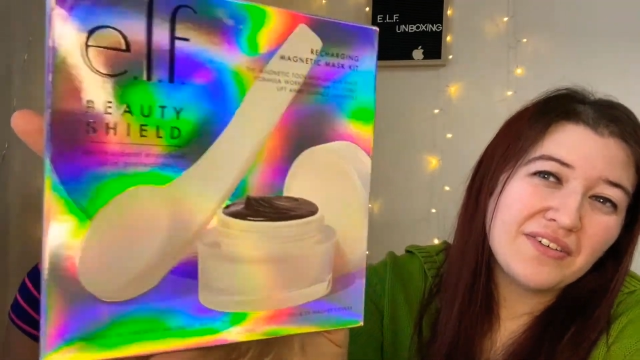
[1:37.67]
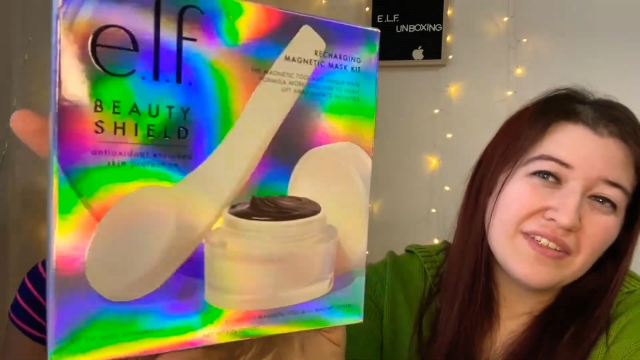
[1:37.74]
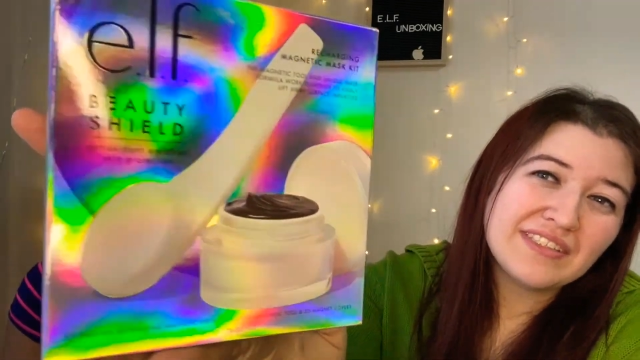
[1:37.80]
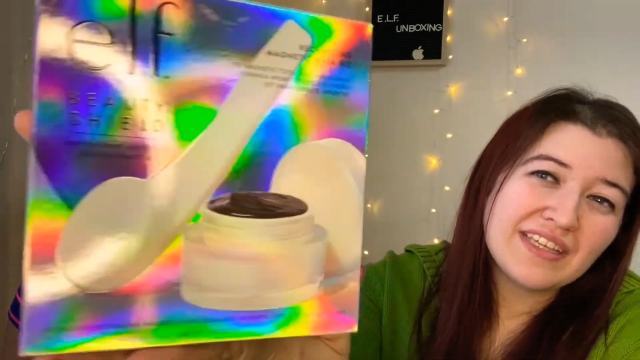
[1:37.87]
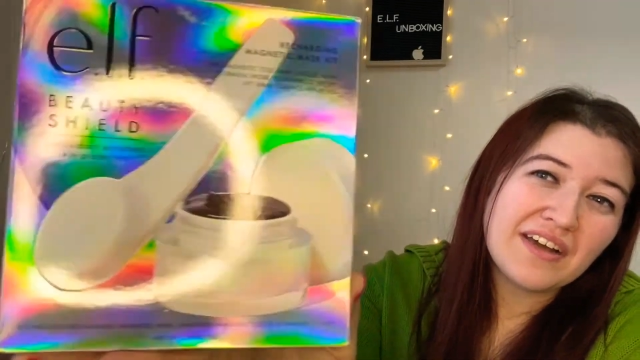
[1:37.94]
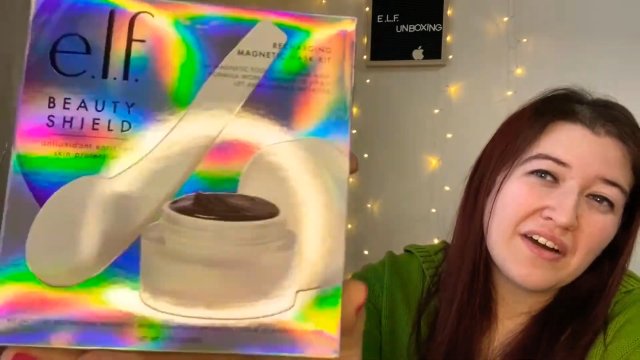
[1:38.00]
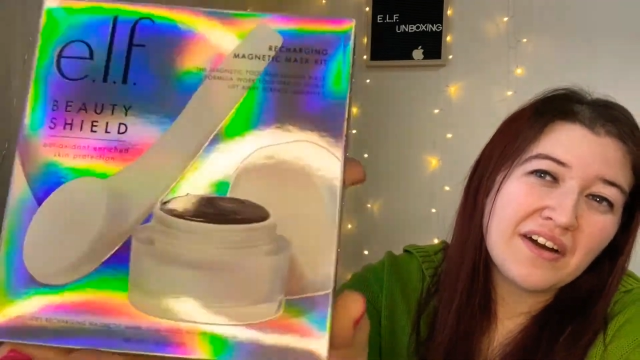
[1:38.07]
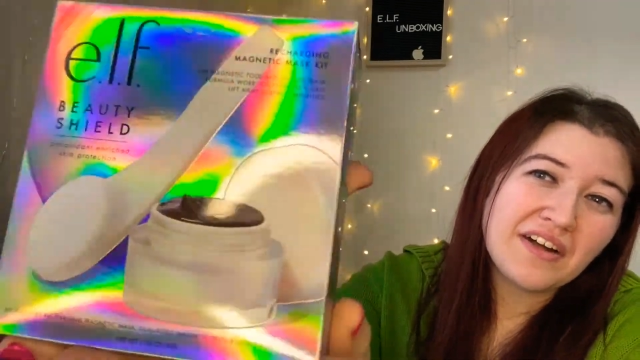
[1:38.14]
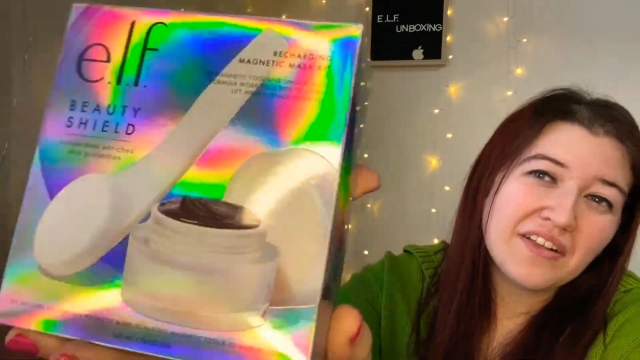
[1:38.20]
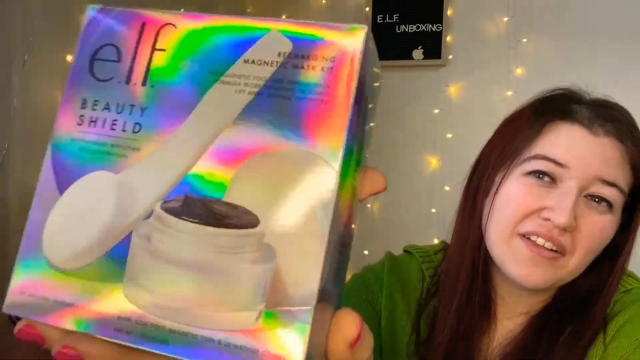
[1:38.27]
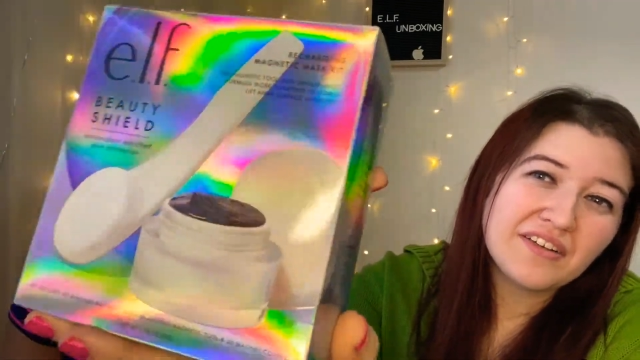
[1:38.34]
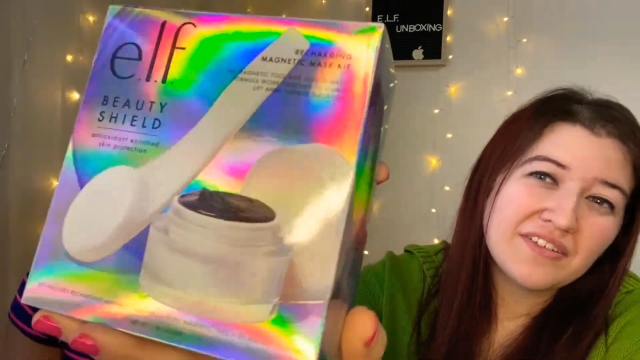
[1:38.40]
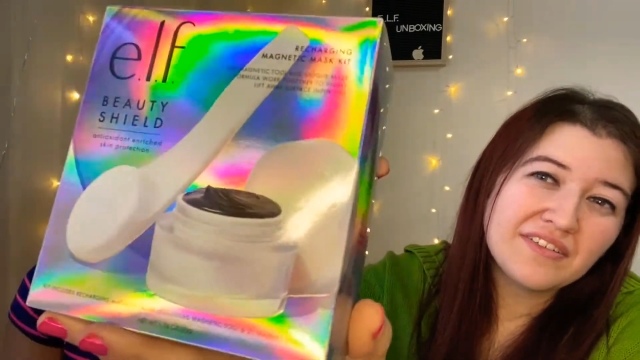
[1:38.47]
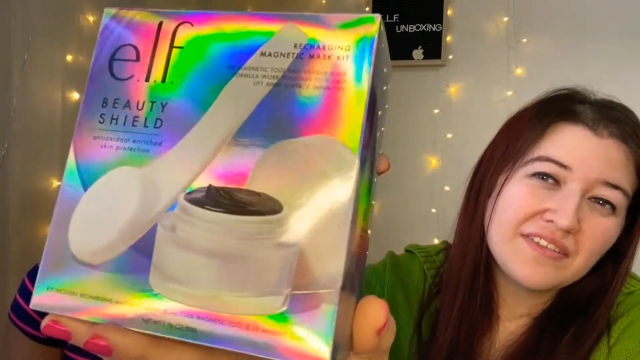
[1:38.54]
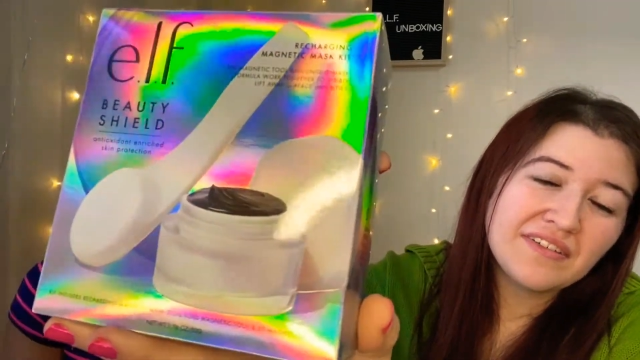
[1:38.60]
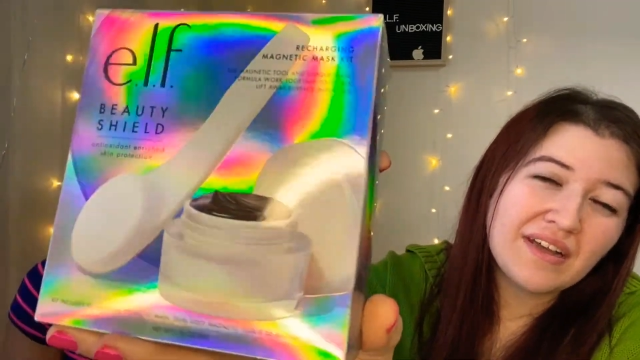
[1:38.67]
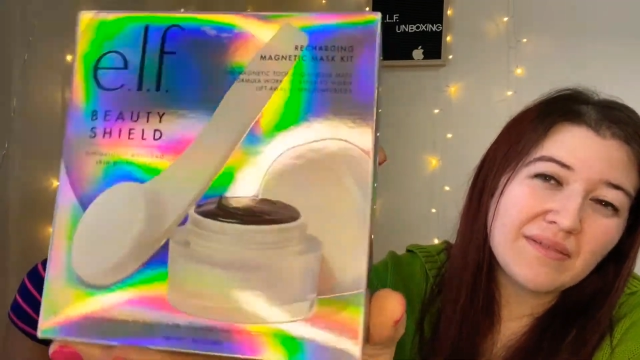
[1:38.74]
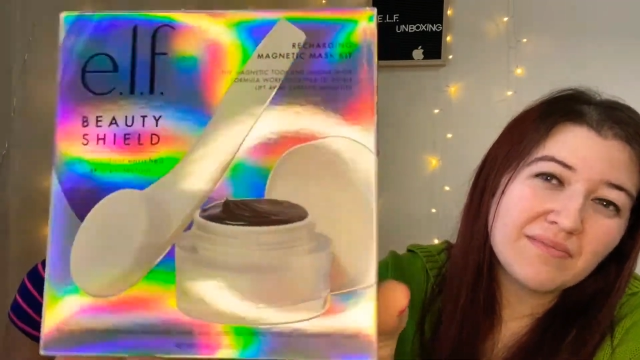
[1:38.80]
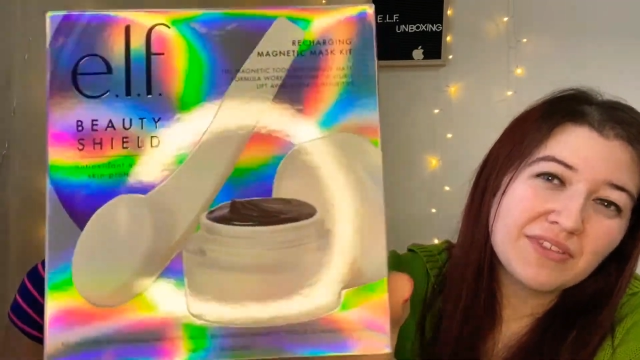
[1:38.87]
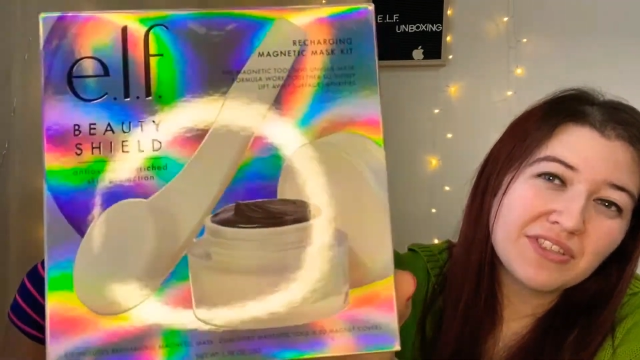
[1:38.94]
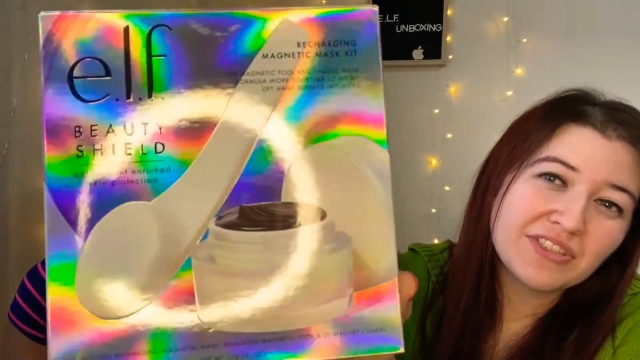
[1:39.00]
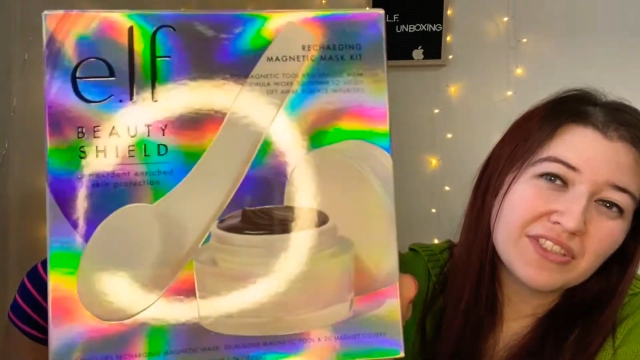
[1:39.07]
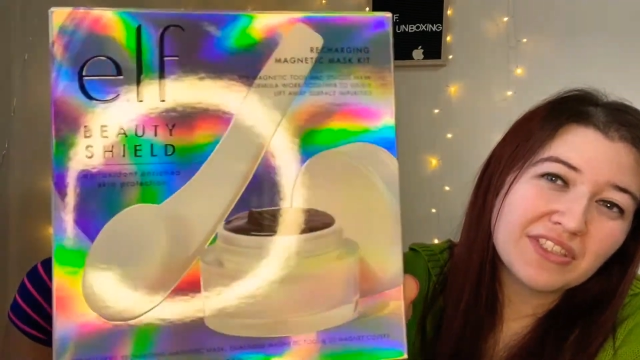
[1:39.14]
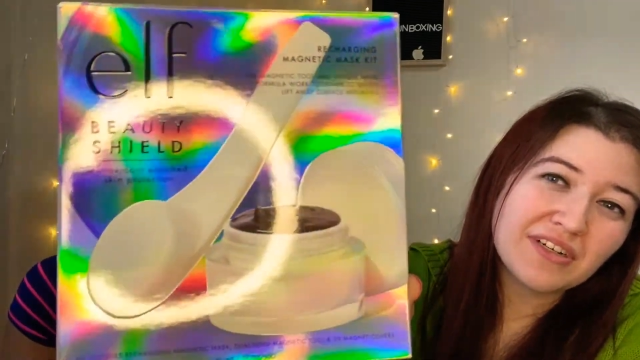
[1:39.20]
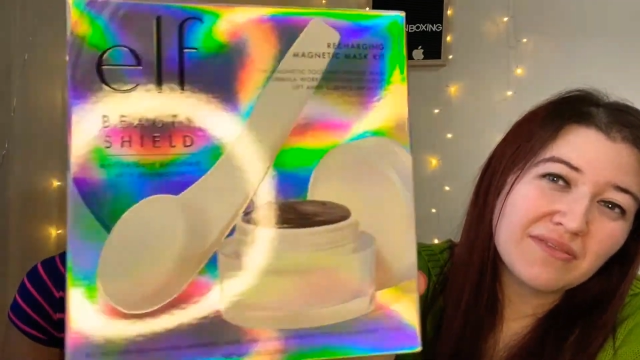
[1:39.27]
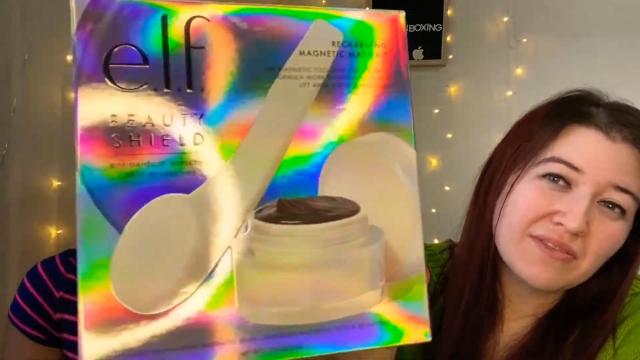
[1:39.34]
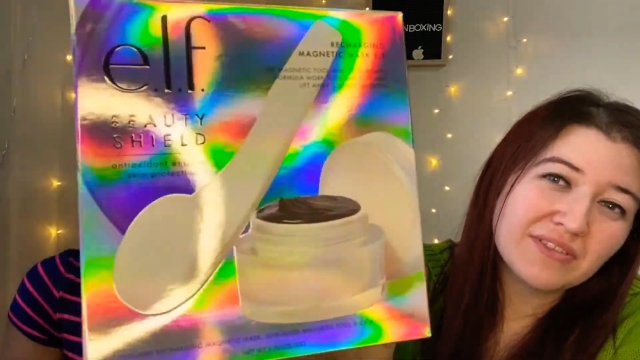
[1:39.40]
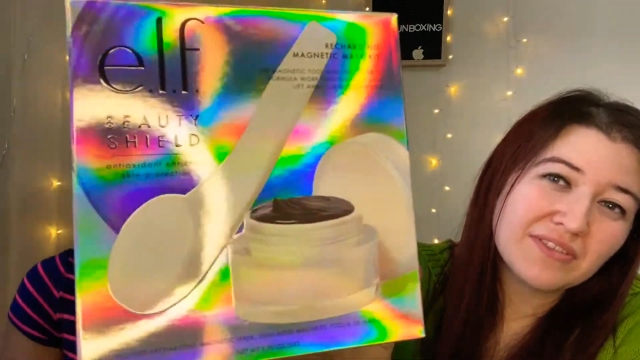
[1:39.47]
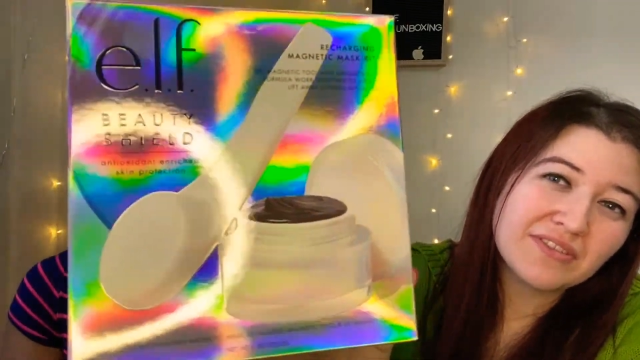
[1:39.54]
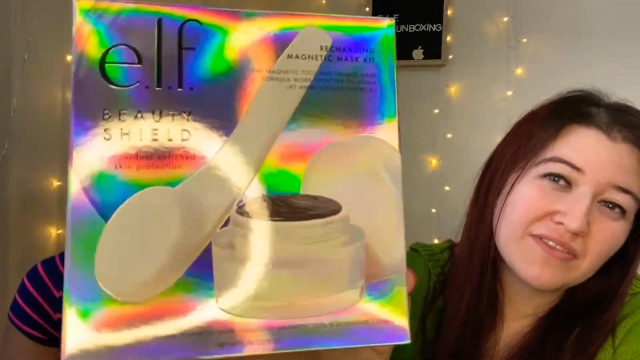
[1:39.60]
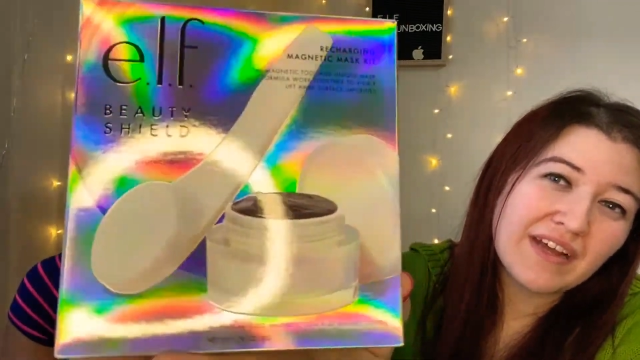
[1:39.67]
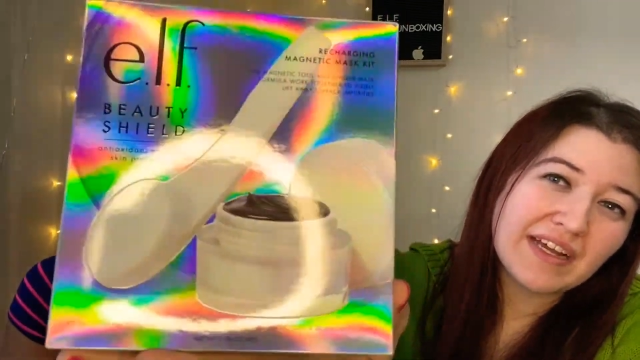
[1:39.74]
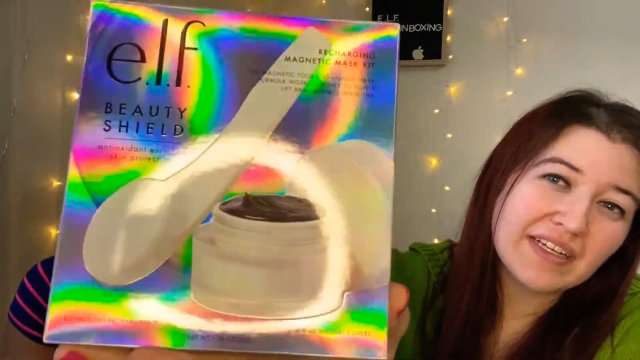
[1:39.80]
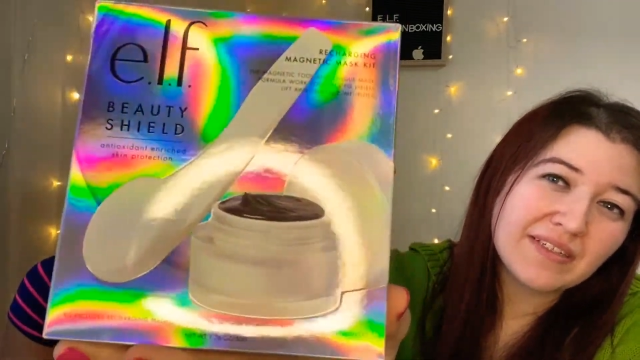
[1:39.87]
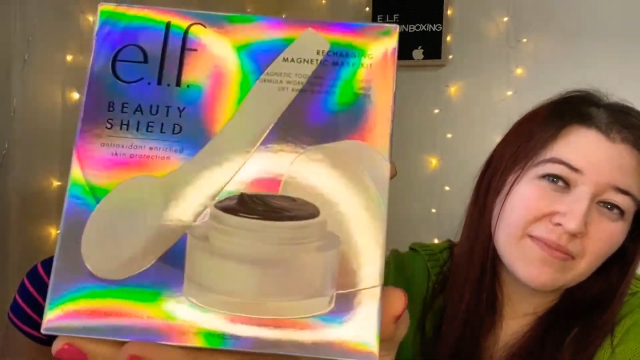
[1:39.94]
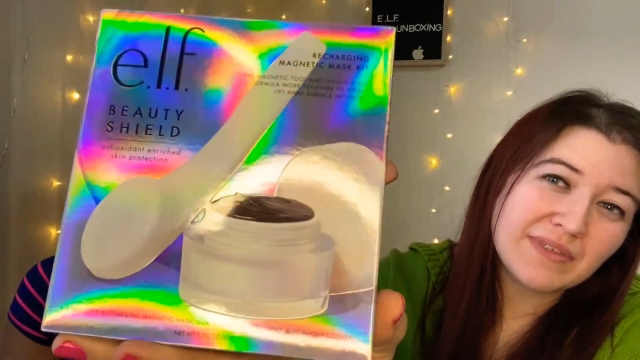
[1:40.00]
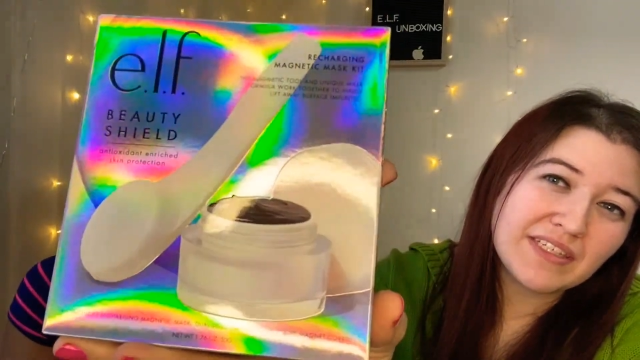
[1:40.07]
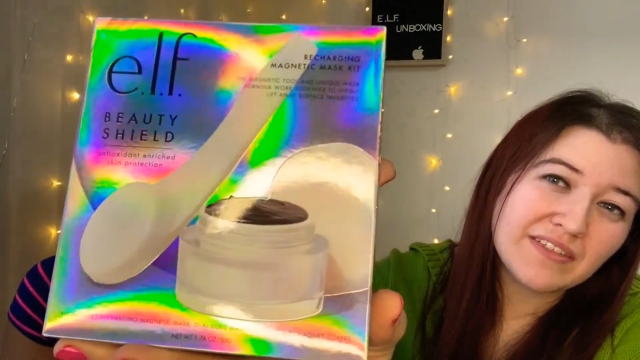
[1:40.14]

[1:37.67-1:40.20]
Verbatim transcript: Is that hollow? I'm sure y'all will correct me